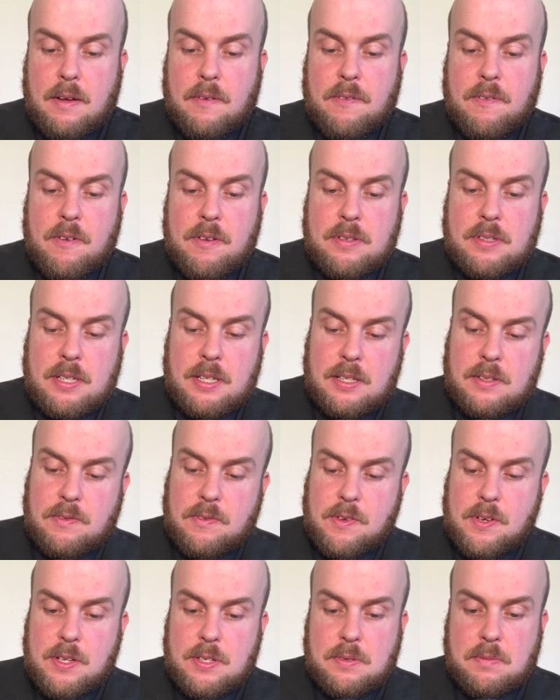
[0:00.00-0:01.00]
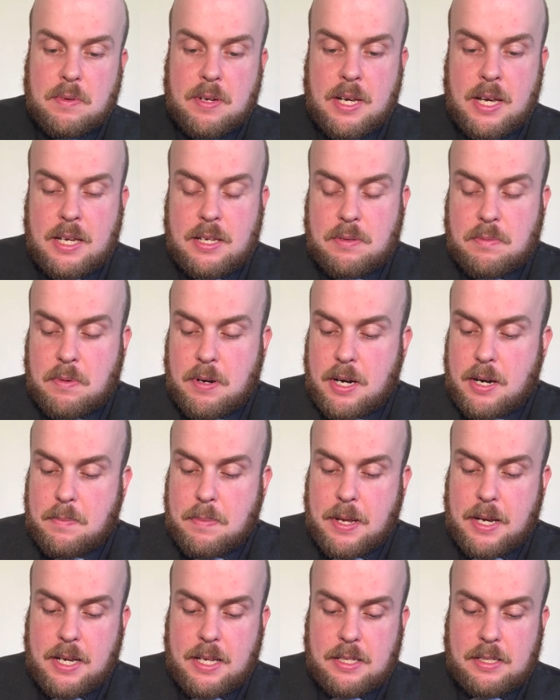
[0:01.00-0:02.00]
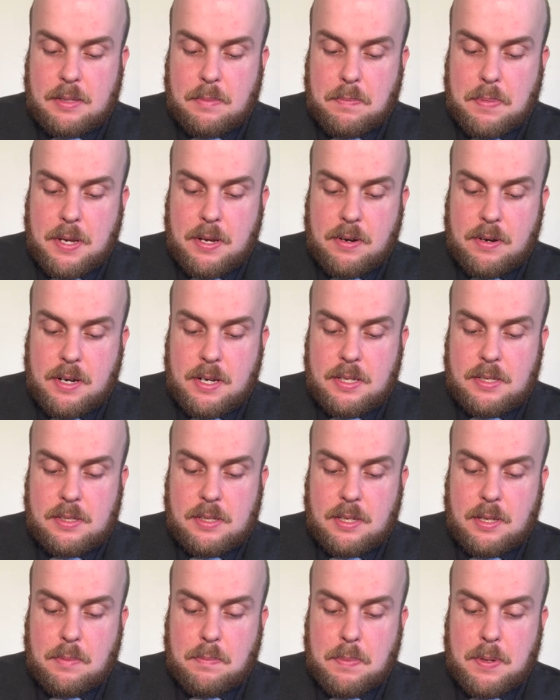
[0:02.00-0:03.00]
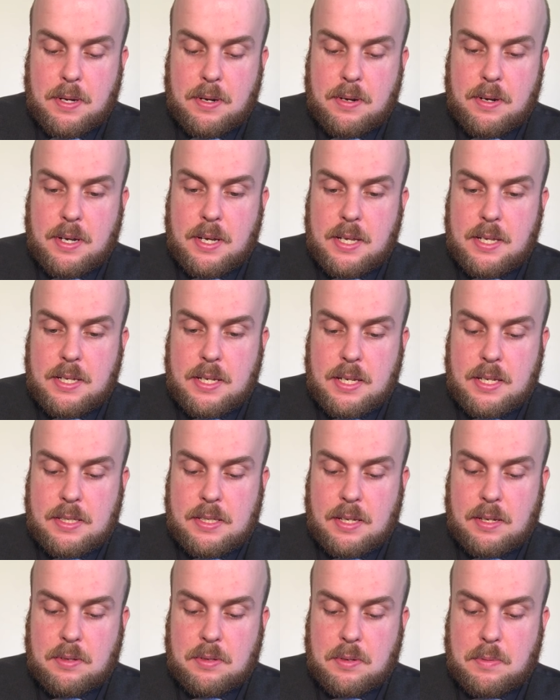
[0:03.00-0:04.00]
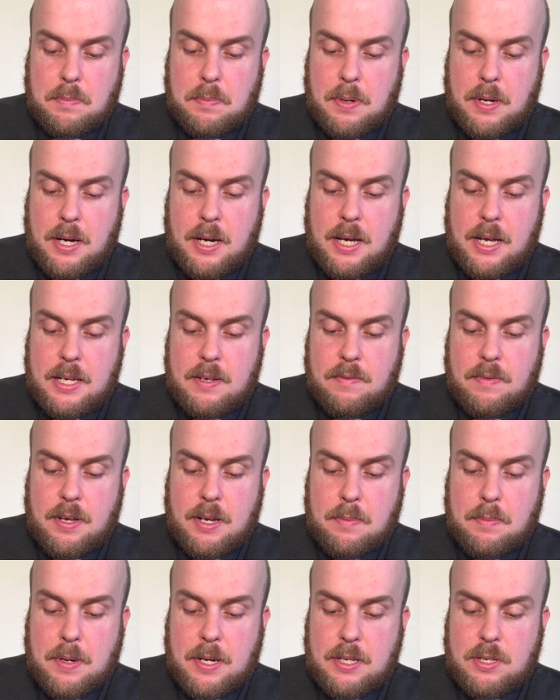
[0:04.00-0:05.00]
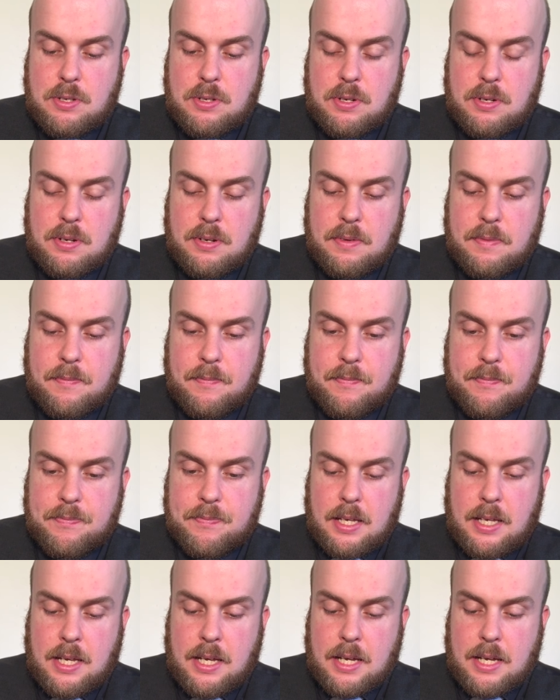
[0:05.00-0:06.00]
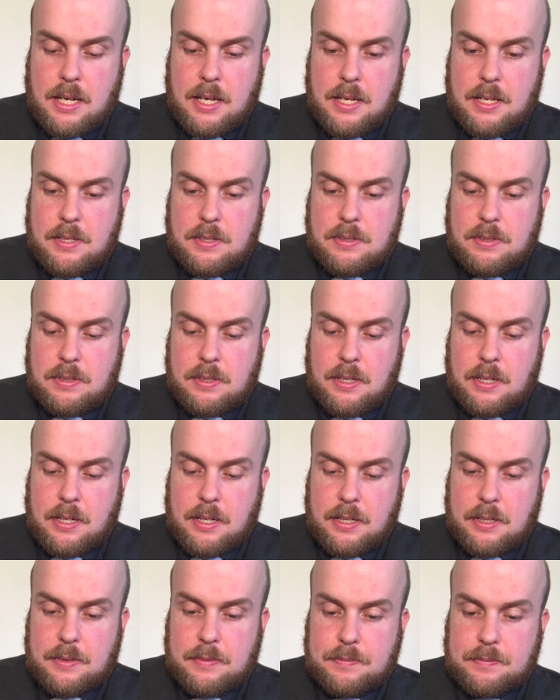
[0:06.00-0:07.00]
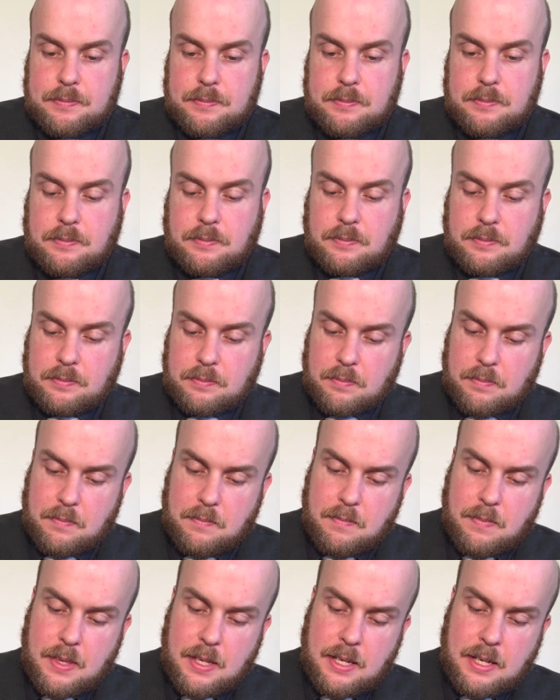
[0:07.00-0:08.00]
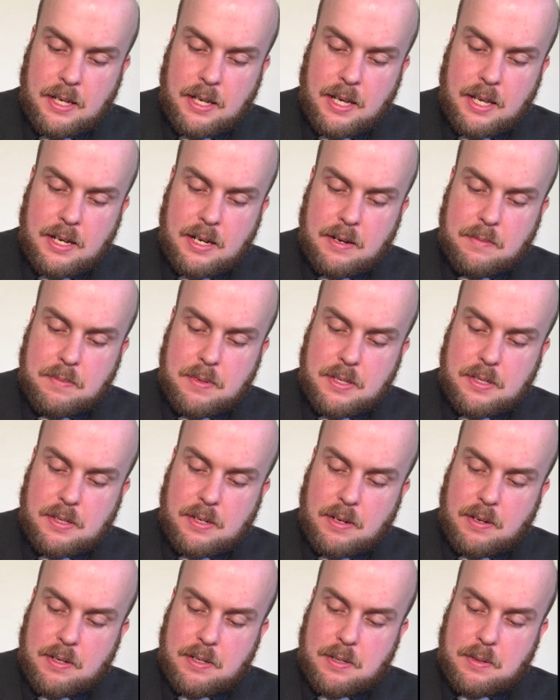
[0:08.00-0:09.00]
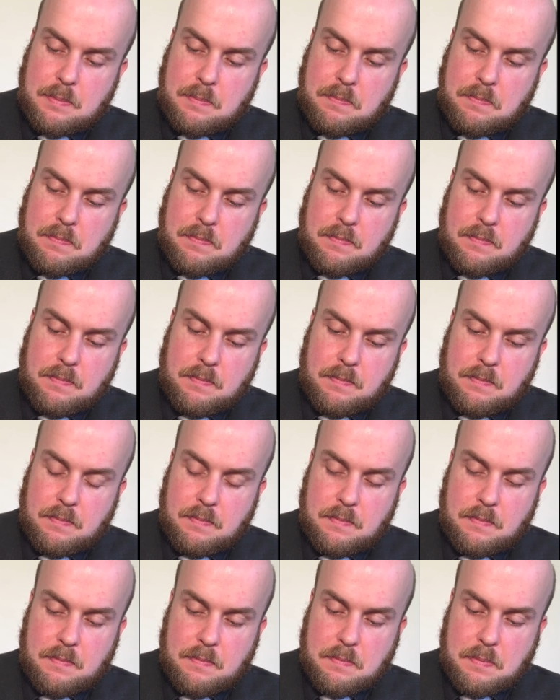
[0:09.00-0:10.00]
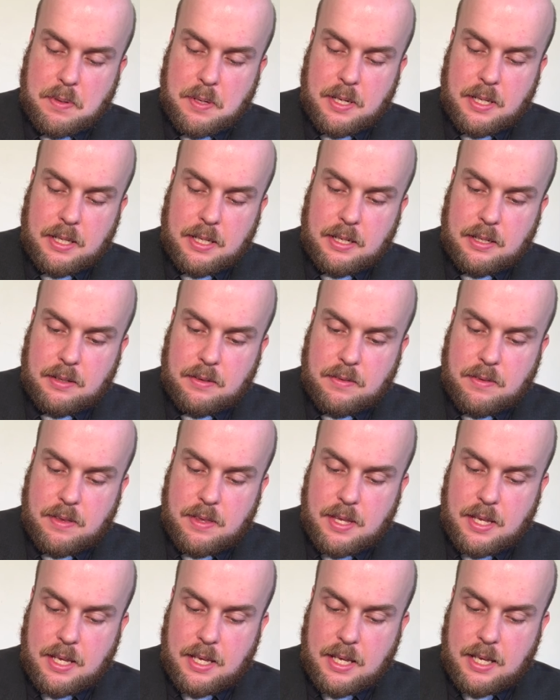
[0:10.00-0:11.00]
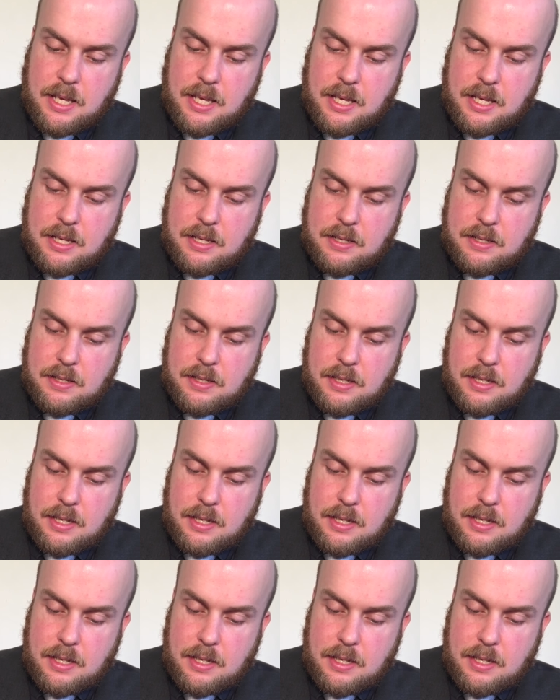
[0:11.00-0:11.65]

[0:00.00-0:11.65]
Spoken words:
first things first, we need to worry about is the period. So the period is equal to pi divided by 2. So again, I'm just going to put a little thing here.